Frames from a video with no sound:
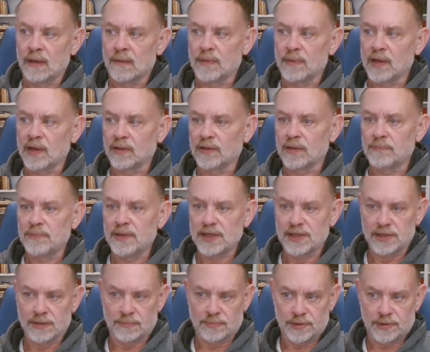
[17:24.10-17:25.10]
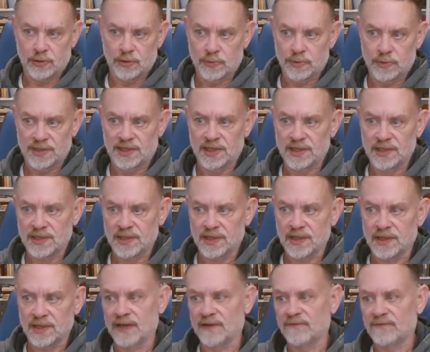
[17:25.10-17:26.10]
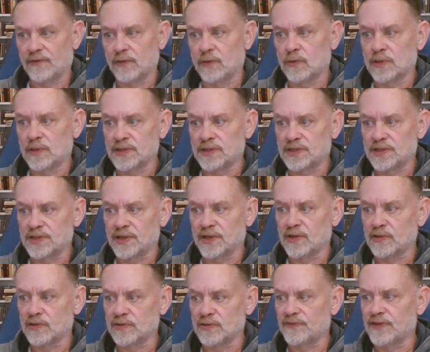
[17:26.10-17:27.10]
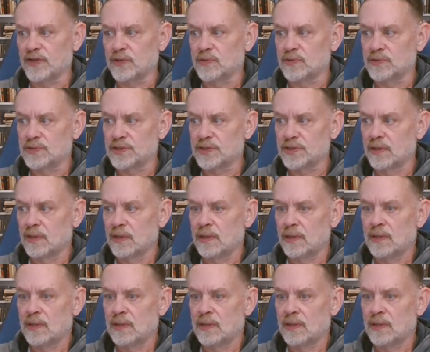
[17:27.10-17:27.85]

Among the bishops who resisted the influence of those views